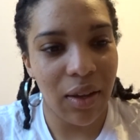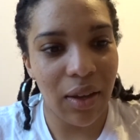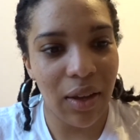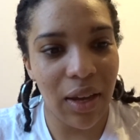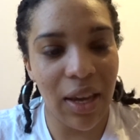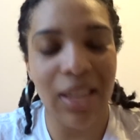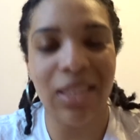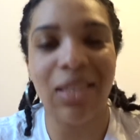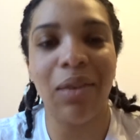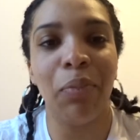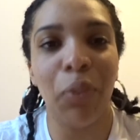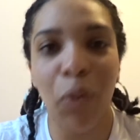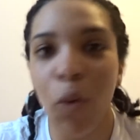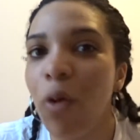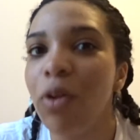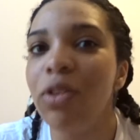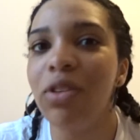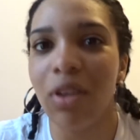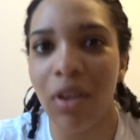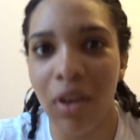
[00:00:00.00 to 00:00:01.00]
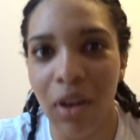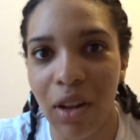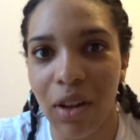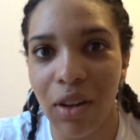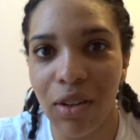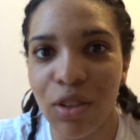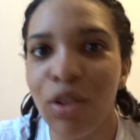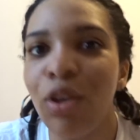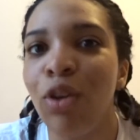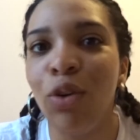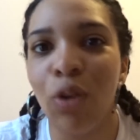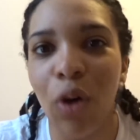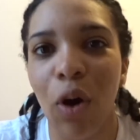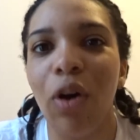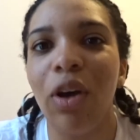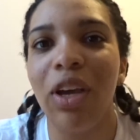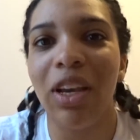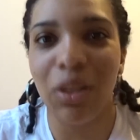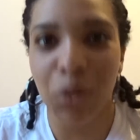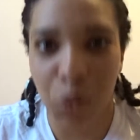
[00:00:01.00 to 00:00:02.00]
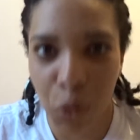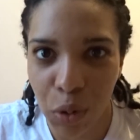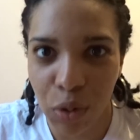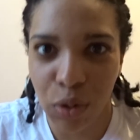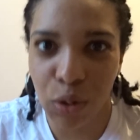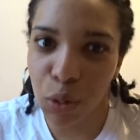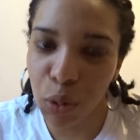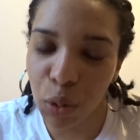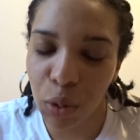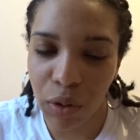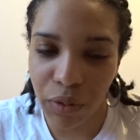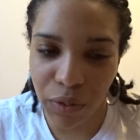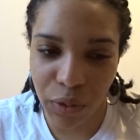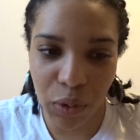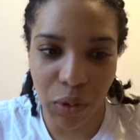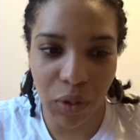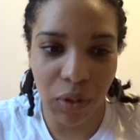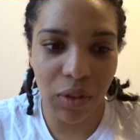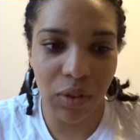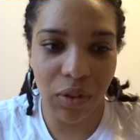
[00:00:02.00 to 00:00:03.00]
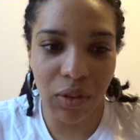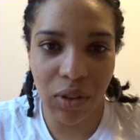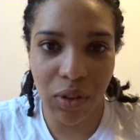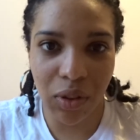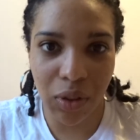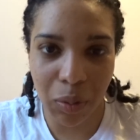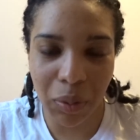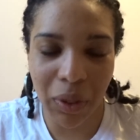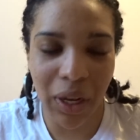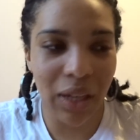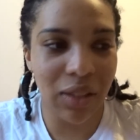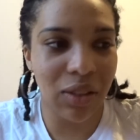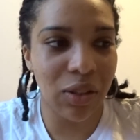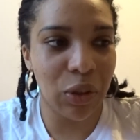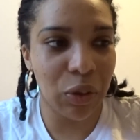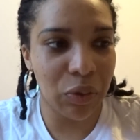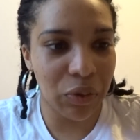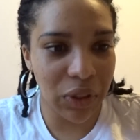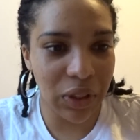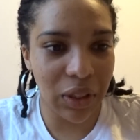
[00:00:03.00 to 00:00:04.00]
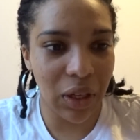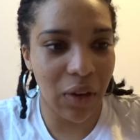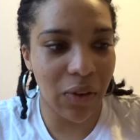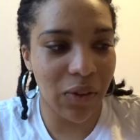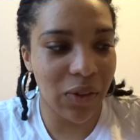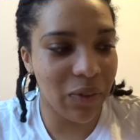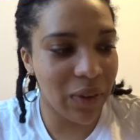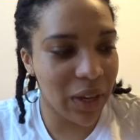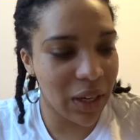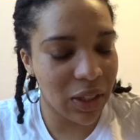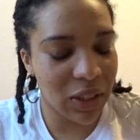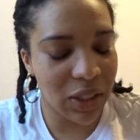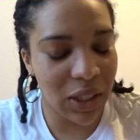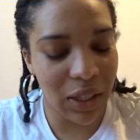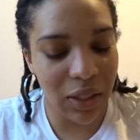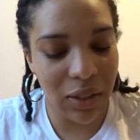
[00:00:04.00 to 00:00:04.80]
It's important to not exhaust all of your supplies and your reserves of energy.